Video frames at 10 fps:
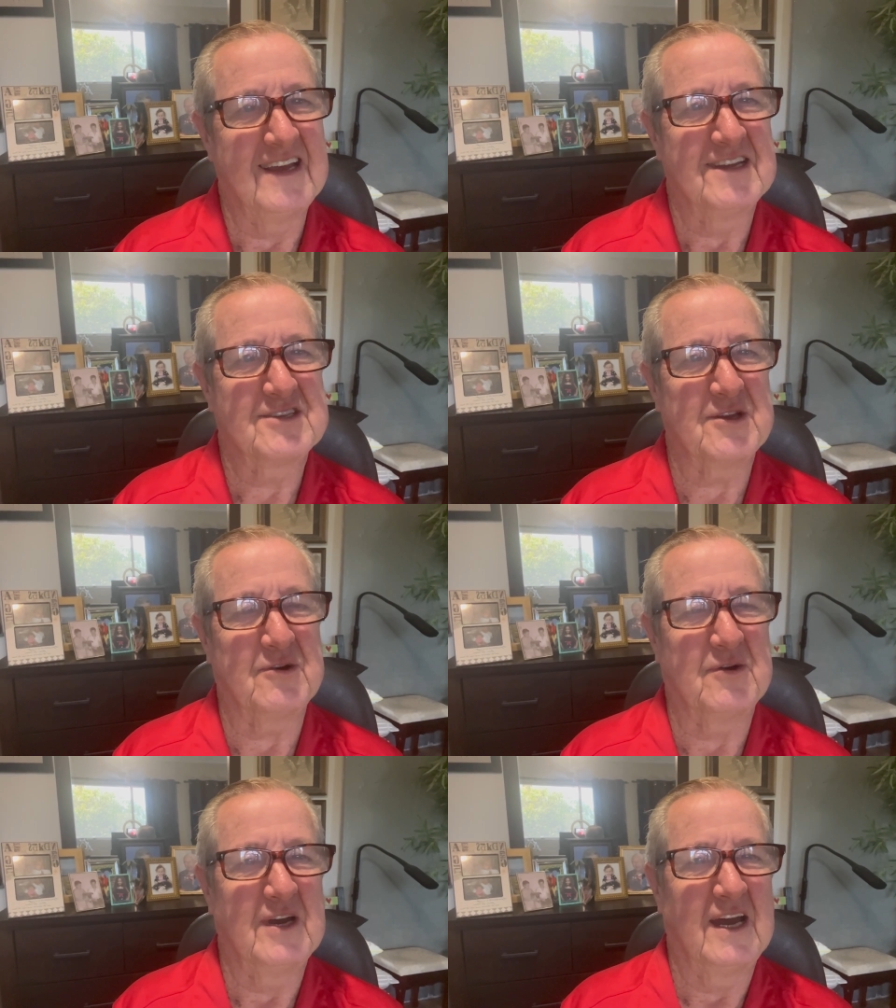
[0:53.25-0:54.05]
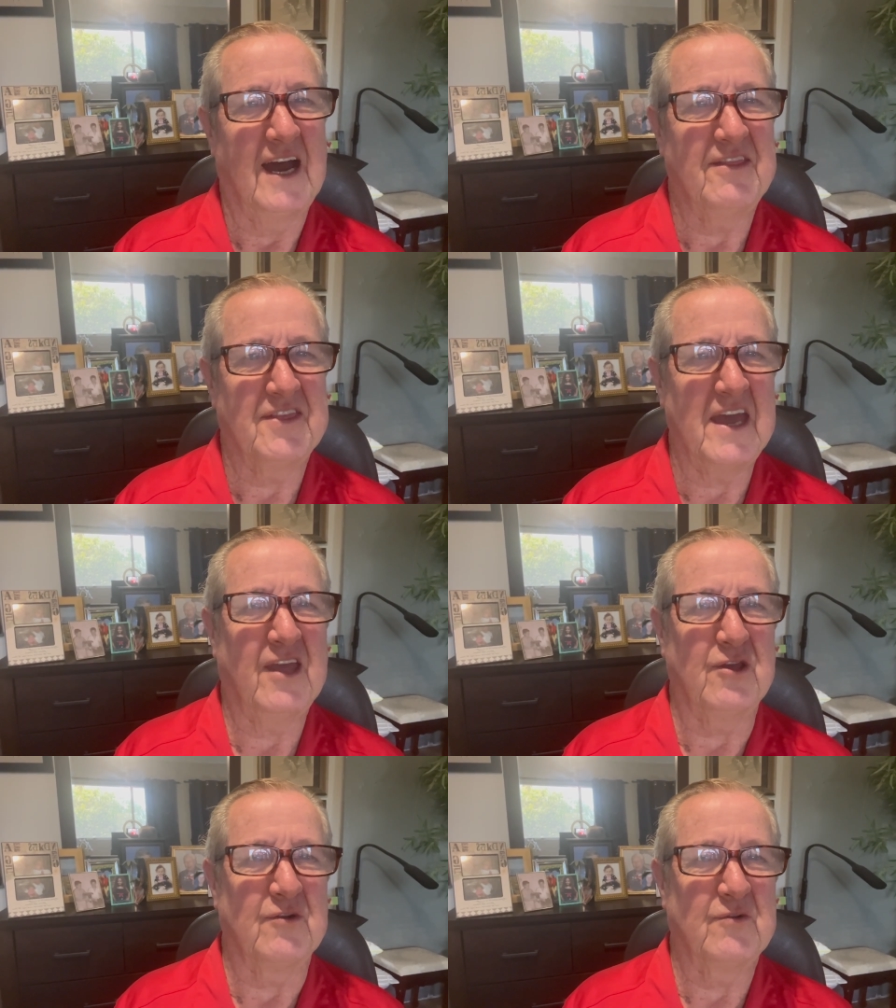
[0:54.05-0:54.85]
So I
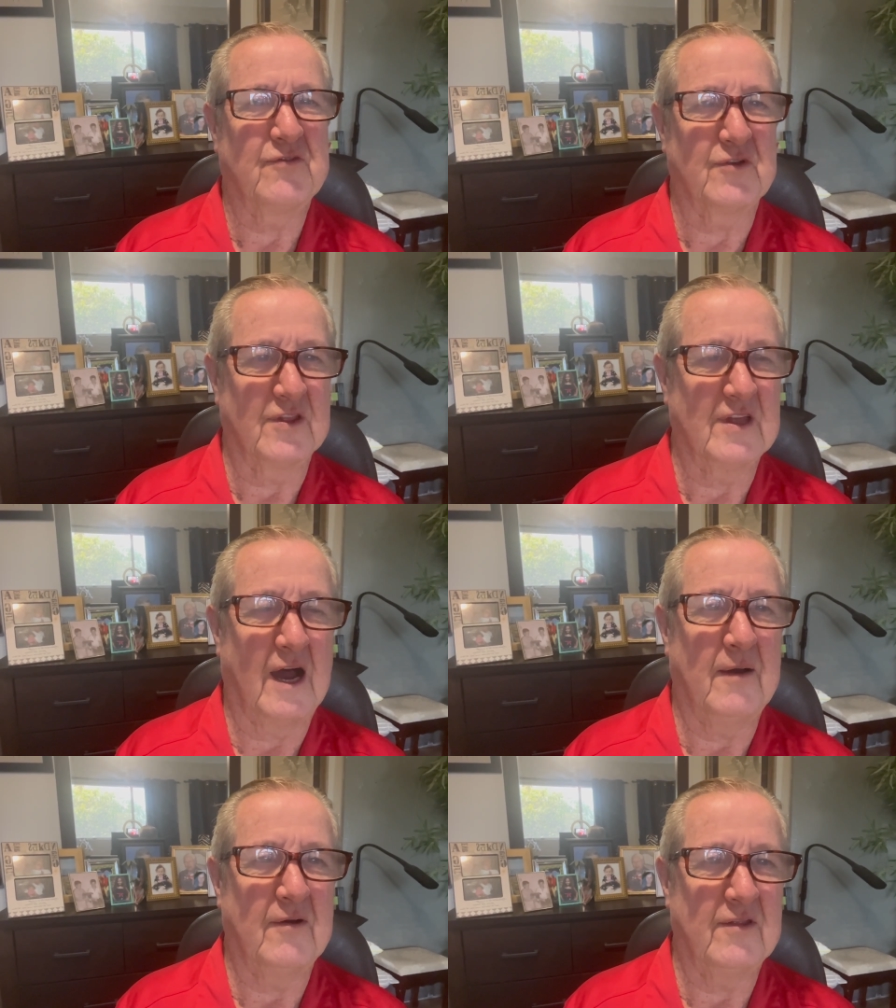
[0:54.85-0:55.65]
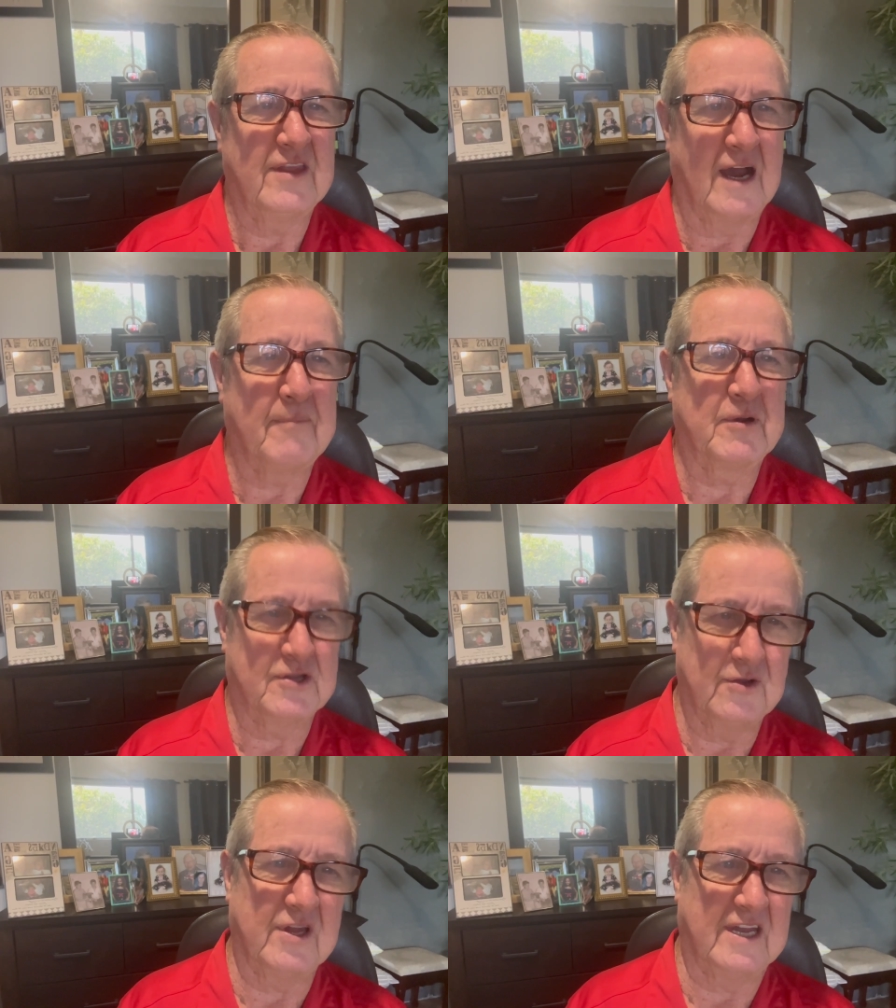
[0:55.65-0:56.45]
thank you for uh, the
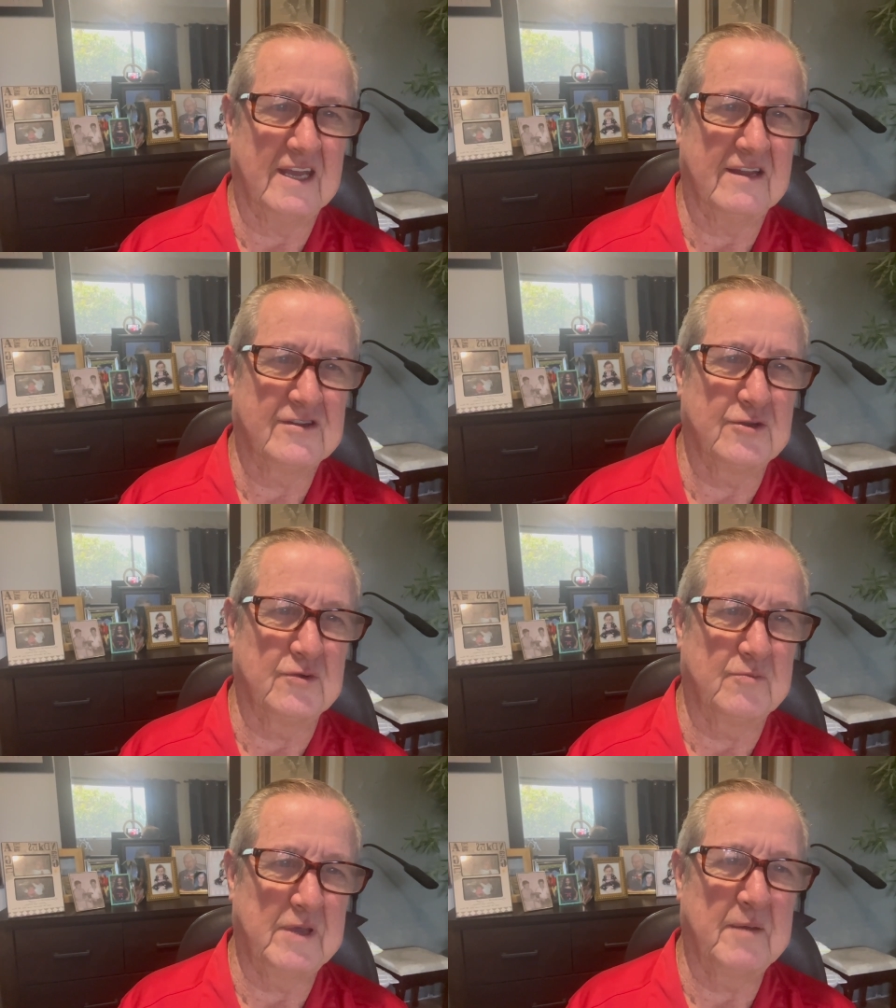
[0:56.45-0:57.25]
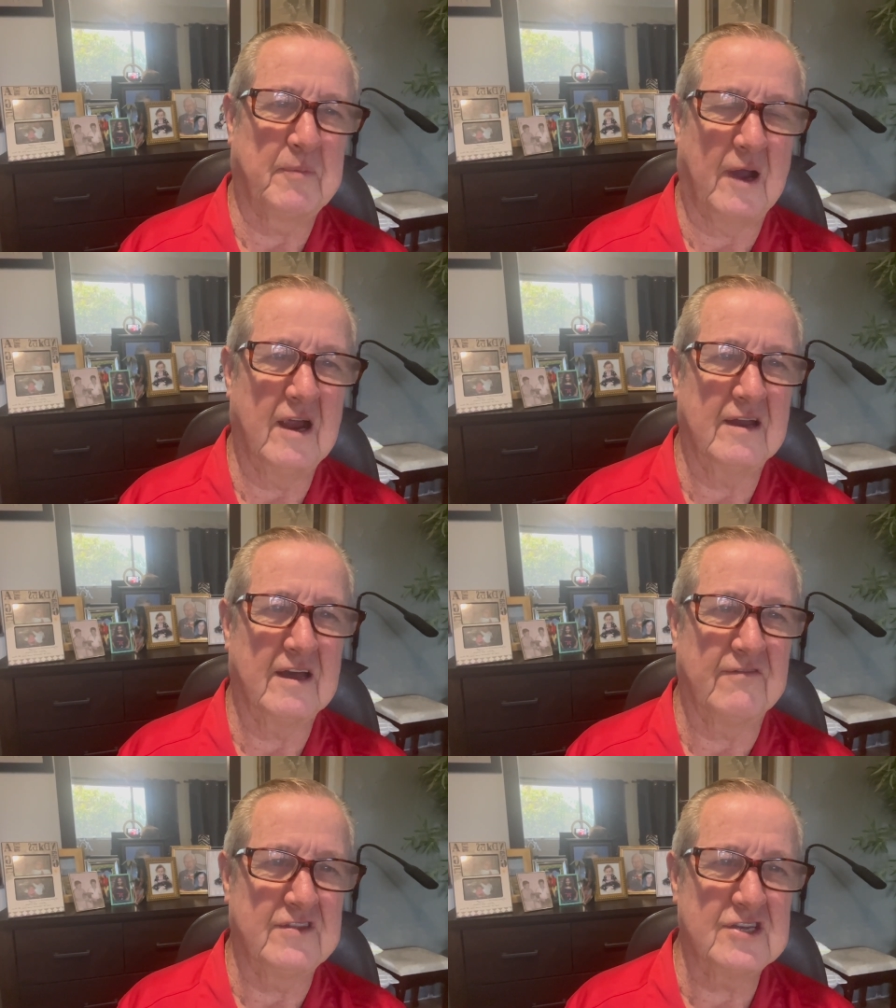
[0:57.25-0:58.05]
opportunity to be a part
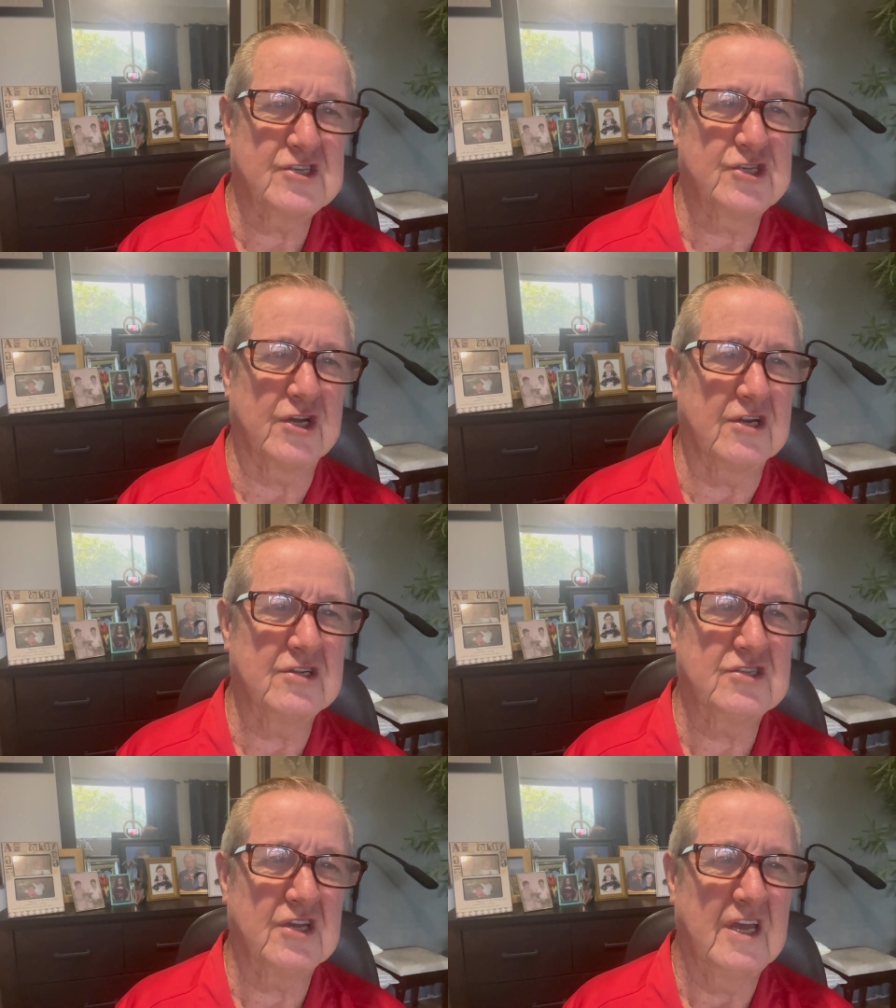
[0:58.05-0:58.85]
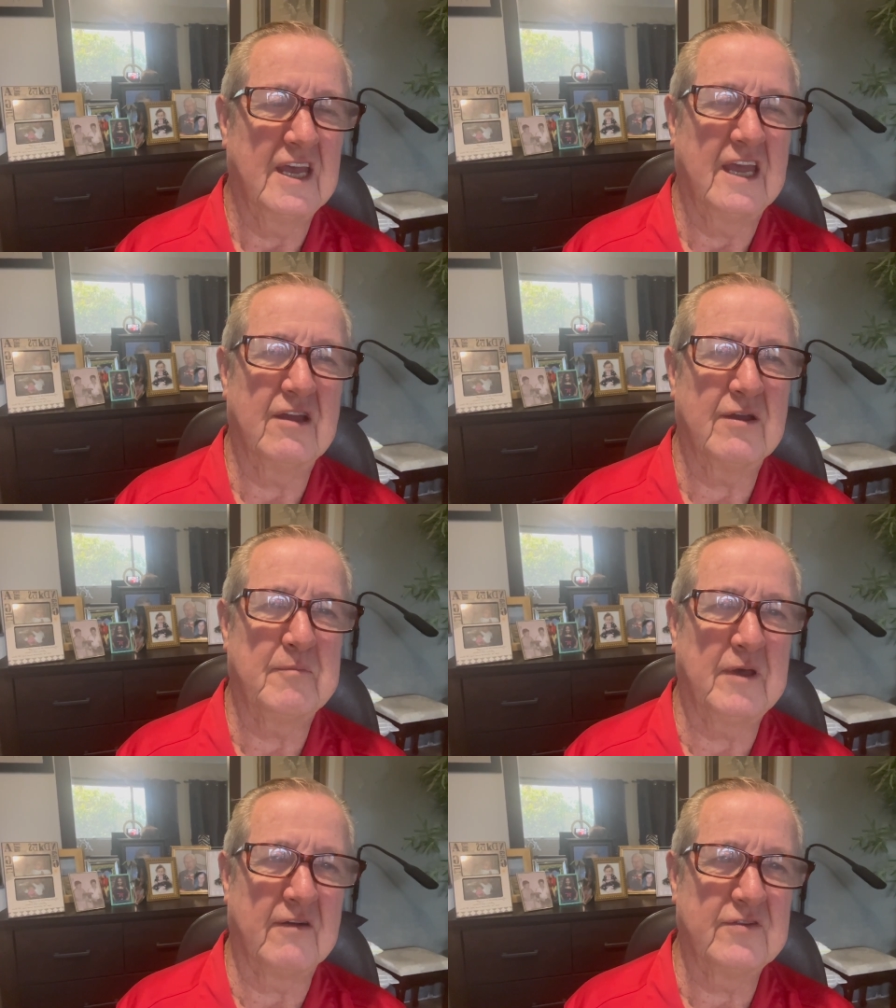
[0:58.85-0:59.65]
of this church here at
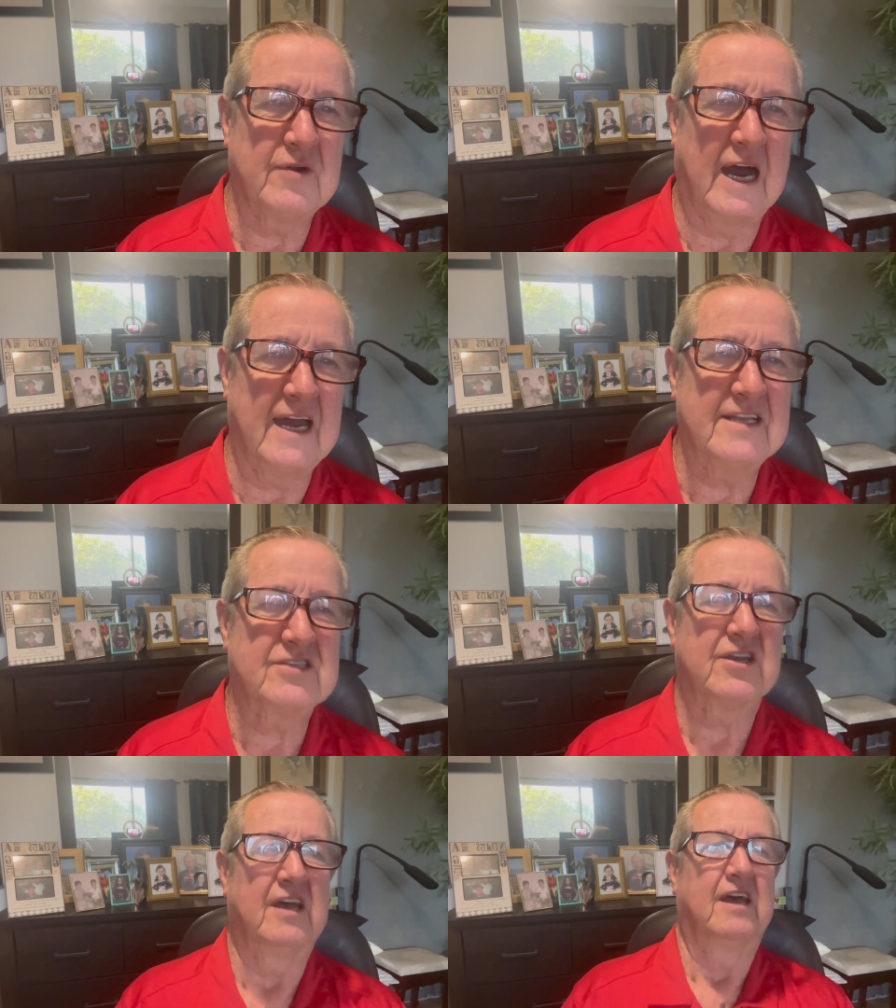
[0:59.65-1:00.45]
Bellevue Heights.